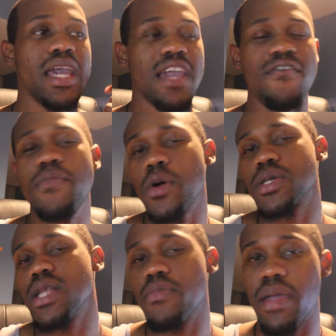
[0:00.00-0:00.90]
If you
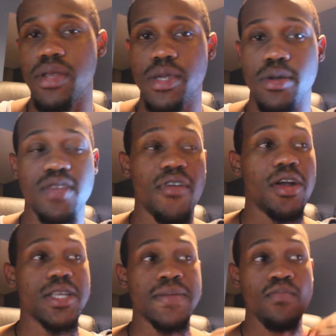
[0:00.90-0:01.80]
post clickbait material as
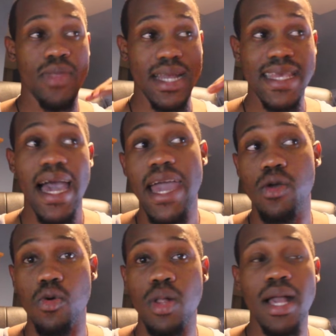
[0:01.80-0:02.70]
far as a
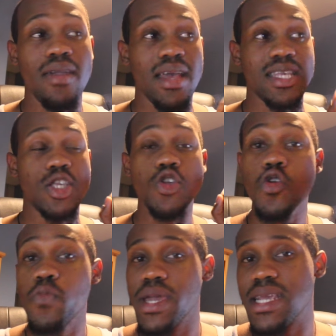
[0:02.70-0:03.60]
title that's
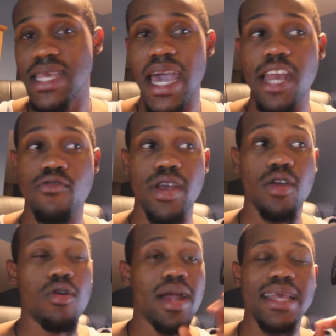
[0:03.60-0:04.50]
super
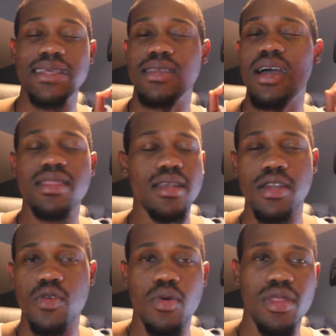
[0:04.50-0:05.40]
exaggerated or has nothing
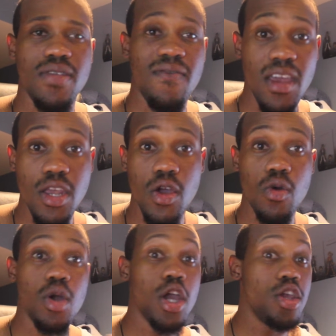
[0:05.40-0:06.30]
to do with the
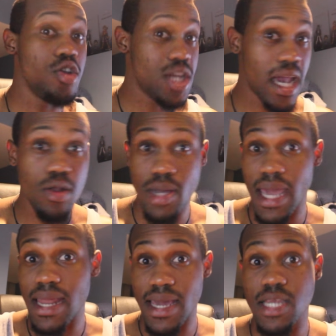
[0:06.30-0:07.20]
video, your channel
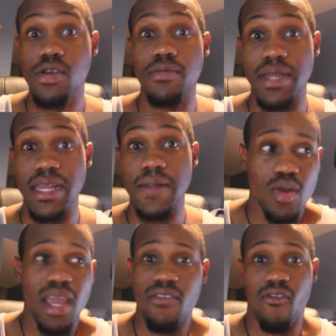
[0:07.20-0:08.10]
can get terminated. So
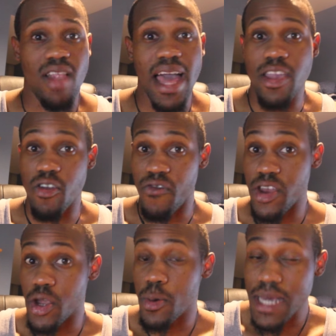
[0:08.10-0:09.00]
they can flag your
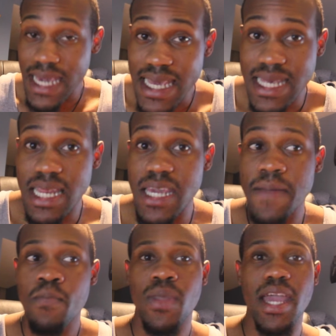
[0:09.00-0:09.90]
video
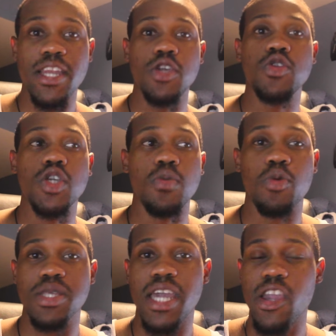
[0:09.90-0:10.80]
easily, and YouTube
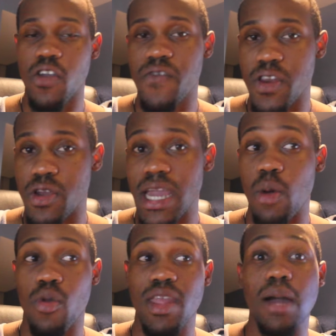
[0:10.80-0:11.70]
will take your video
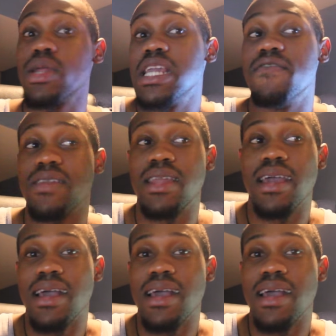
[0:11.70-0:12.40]
down without even